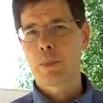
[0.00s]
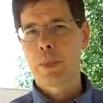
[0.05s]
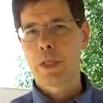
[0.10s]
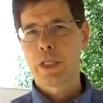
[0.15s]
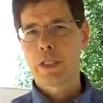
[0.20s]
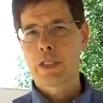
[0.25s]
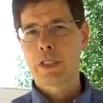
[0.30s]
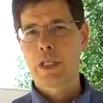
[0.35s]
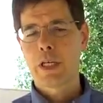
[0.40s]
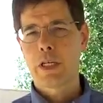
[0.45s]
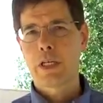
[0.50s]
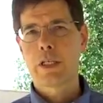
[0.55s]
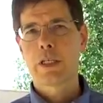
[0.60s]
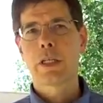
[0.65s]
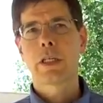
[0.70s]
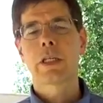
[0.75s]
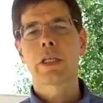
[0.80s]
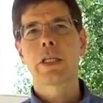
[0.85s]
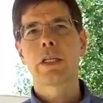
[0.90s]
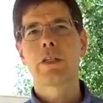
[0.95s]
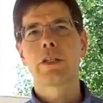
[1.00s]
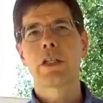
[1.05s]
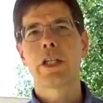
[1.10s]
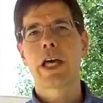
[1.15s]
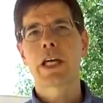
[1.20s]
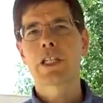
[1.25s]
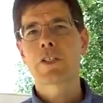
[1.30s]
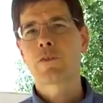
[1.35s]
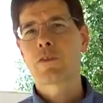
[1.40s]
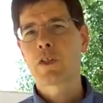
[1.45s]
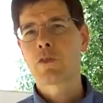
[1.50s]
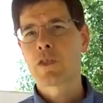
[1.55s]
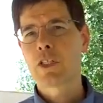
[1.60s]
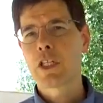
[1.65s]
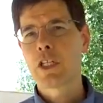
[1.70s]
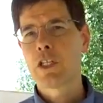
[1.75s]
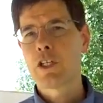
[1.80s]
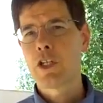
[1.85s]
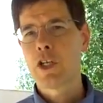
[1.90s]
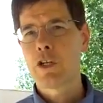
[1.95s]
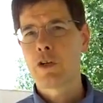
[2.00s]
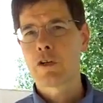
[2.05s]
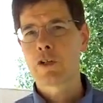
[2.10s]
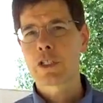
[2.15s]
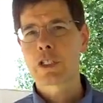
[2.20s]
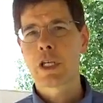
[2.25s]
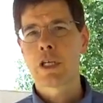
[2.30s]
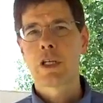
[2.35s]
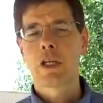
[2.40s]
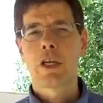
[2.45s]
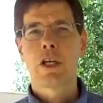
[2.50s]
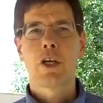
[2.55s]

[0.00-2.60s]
been done in the last 15 years